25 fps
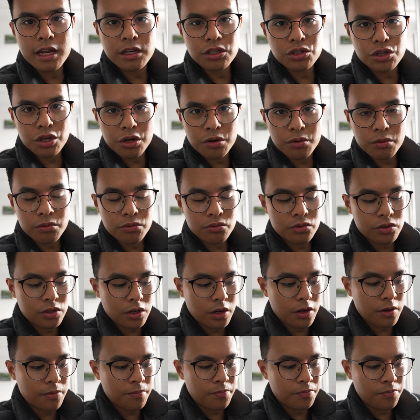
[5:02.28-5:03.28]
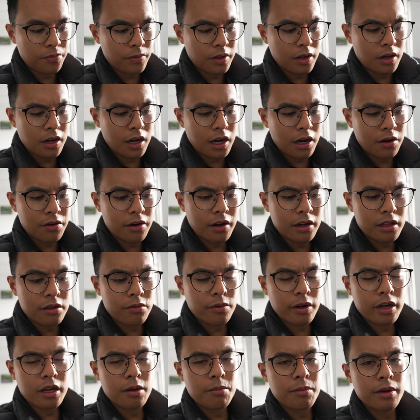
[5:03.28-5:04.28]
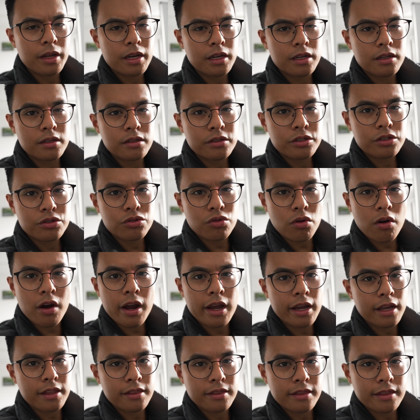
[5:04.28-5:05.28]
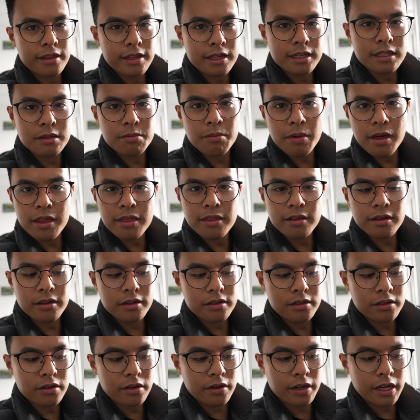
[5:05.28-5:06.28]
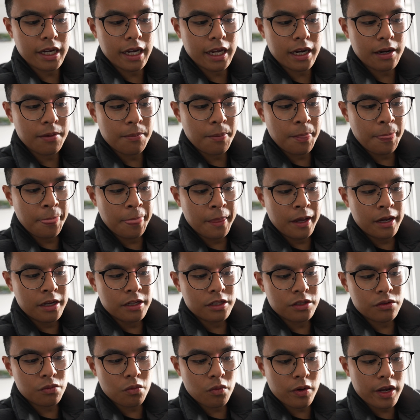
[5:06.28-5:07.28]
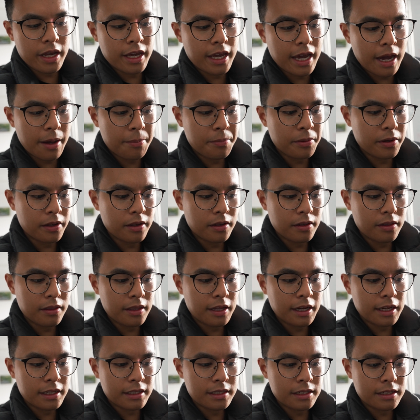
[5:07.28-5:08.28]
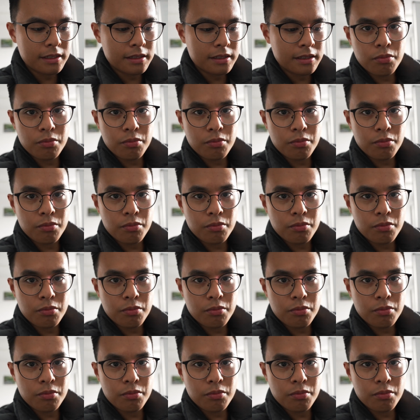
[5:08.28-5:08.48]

in general. So I would highly recommend trying this method. So again, to recap it, that's